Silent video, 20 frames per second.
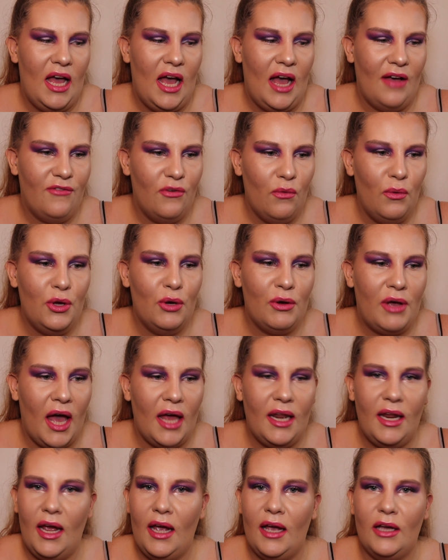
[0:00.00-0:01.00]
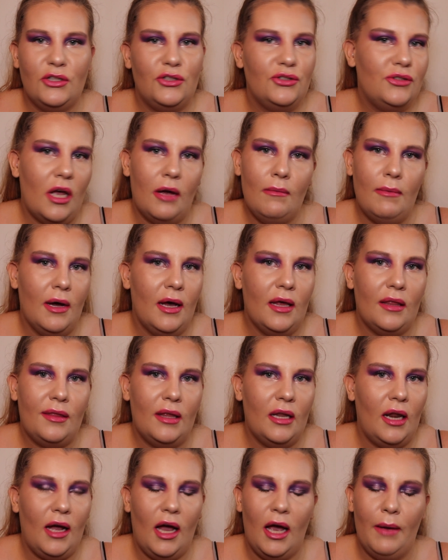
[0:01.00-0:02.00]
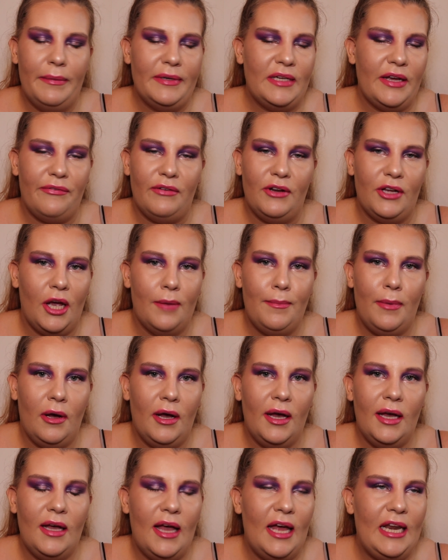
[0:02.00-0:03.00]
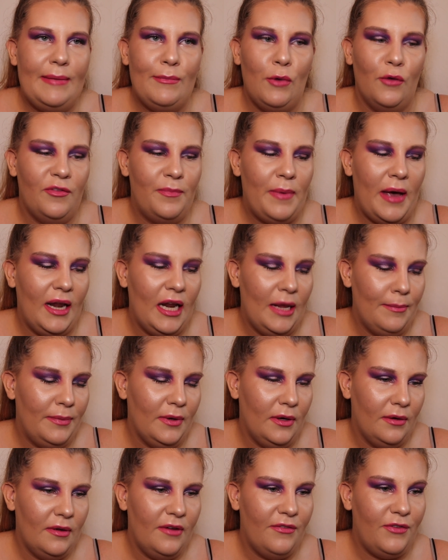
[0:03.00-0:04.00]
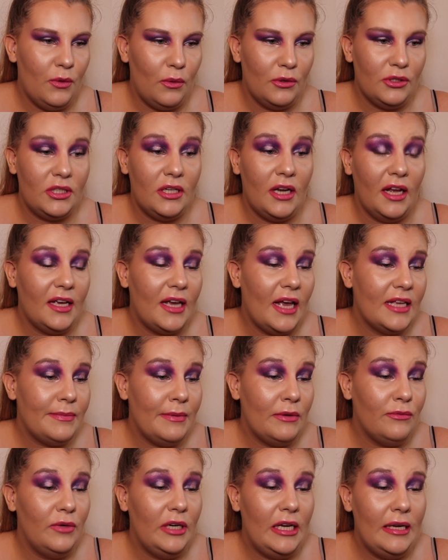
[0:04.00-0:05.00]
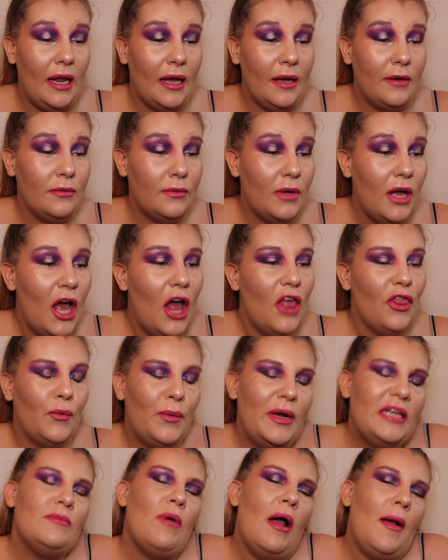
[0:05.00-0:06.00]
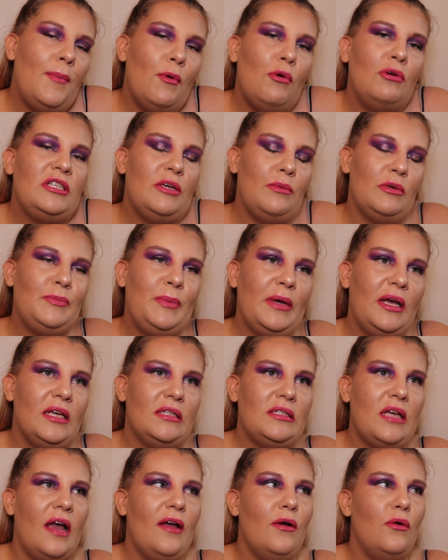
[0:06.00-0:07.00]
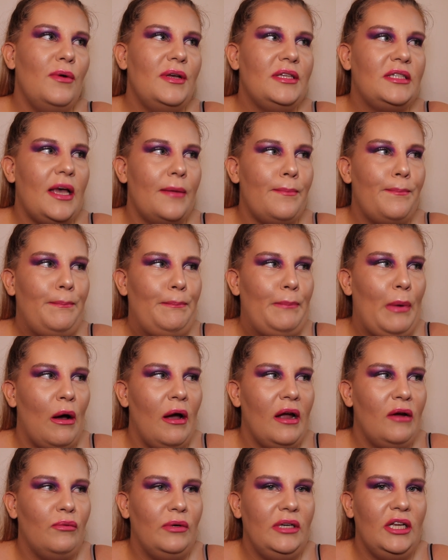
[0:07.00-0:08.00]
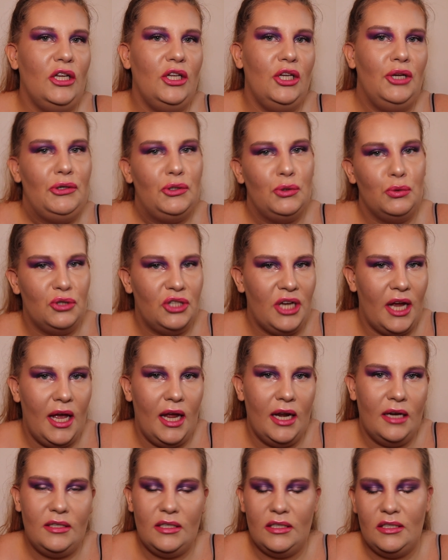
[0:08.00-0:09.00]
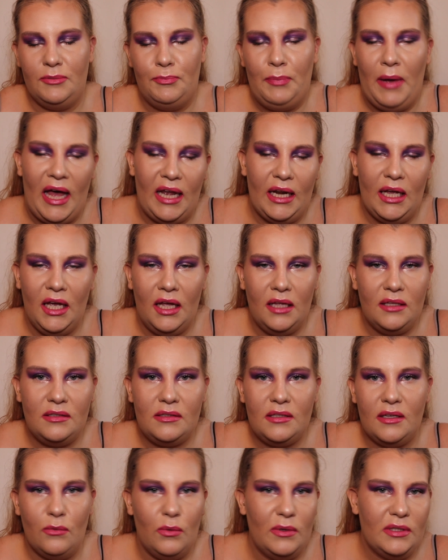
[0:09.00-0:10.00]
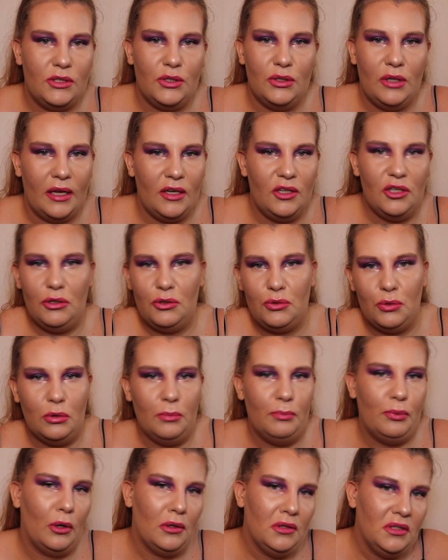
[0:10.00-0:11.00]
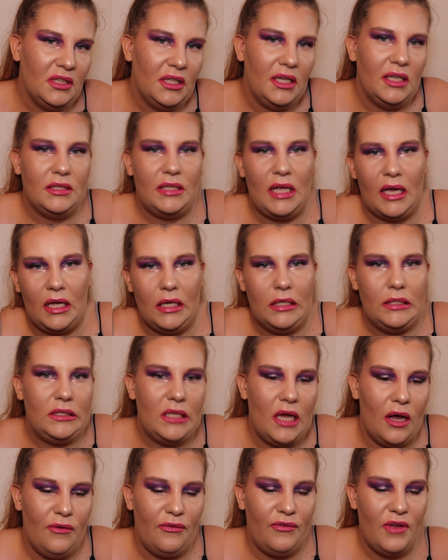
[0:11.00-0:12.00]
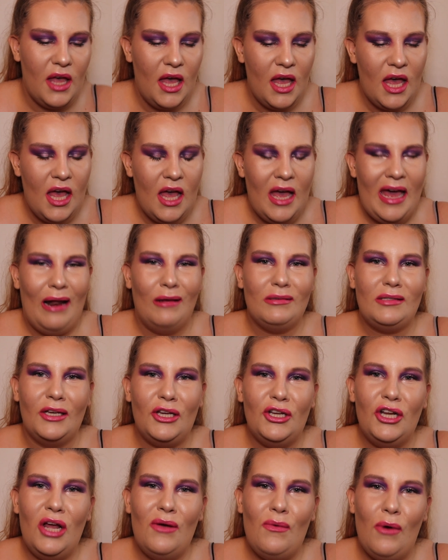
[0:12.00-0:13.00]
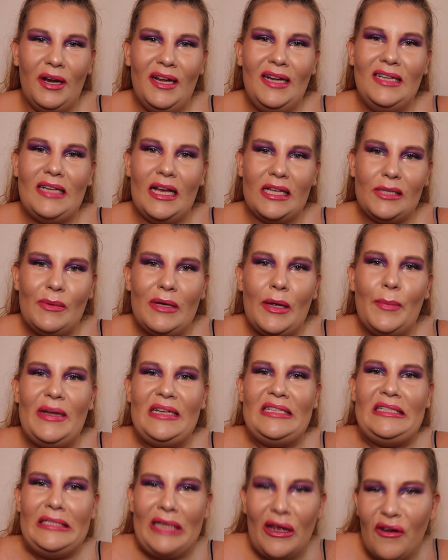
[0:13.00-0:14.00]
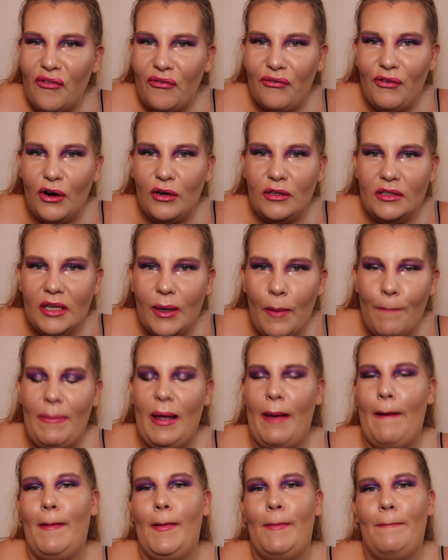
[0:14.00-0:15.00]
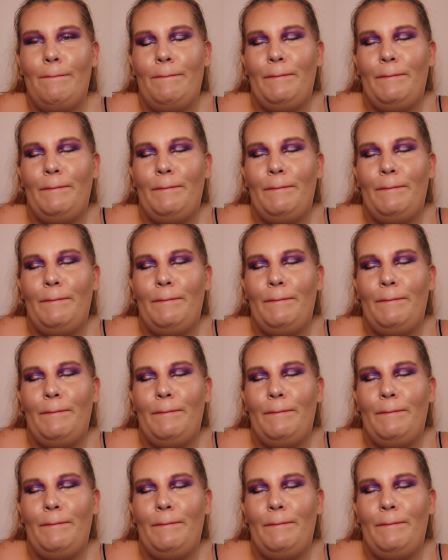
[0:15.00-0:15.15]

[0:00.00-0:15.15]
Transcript: And for what you're getting, it's so worth it. Like, I would definitely go buy it. Any Morphe palette, but if you want to get something really the reason why I bought it was because I always buy really neutral shaded palettes. I always do neutral bronzes, that kind of stuff. I was like, you know what, I need to get something a bit different, a bit